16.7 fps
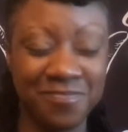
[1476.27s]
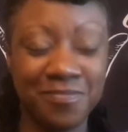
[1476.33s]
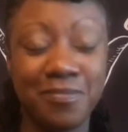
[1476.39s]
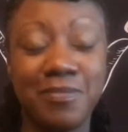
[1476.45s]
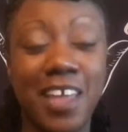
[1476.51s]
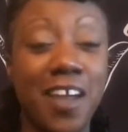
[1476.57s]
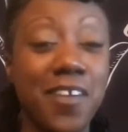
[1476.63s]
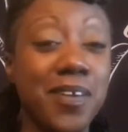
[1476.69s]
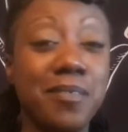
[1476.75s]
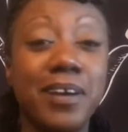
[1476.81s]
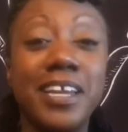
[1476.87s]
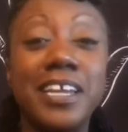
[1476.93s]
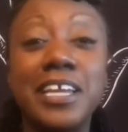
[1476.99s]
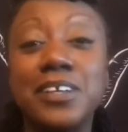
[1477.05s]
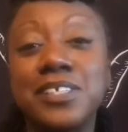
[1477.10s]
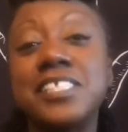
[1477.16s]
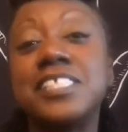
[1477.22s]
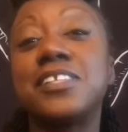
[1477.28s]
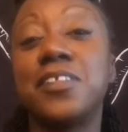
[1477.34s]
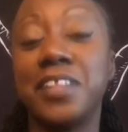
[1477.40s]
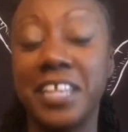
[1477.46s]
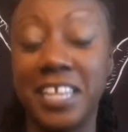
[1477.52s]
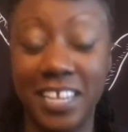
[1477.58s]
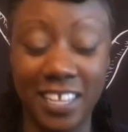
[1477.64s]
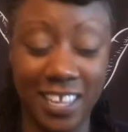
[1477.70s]
Everybody else is only
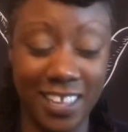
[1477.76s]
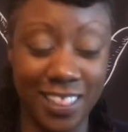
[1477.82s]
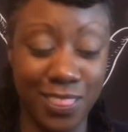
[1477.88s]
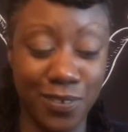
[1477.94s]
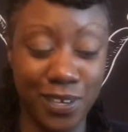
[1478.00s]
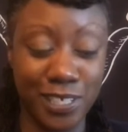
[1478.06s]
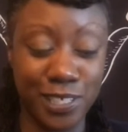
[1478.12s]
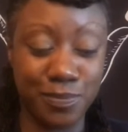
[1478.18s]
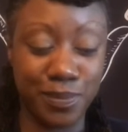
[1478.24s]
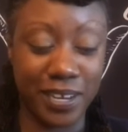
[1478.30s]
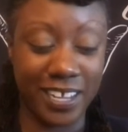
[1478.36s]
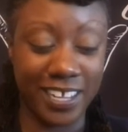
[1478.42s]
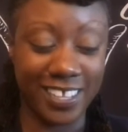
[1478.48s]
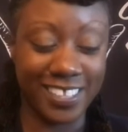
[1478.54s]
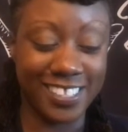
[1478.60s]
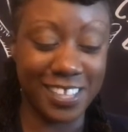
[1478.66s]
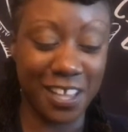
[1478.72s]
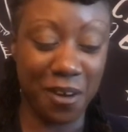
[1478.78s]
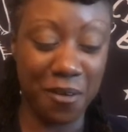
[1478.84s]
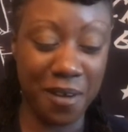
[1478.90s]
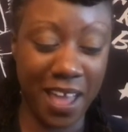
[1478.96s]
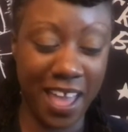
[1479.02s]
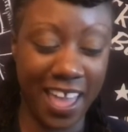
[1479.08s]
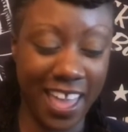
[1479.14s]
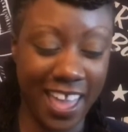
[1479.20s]
going to get 3 spreads,
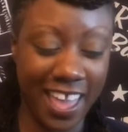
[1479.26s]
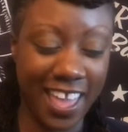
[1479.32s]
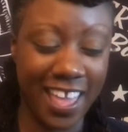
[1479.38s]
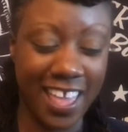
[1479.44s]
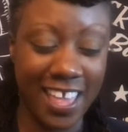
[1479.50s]
alright?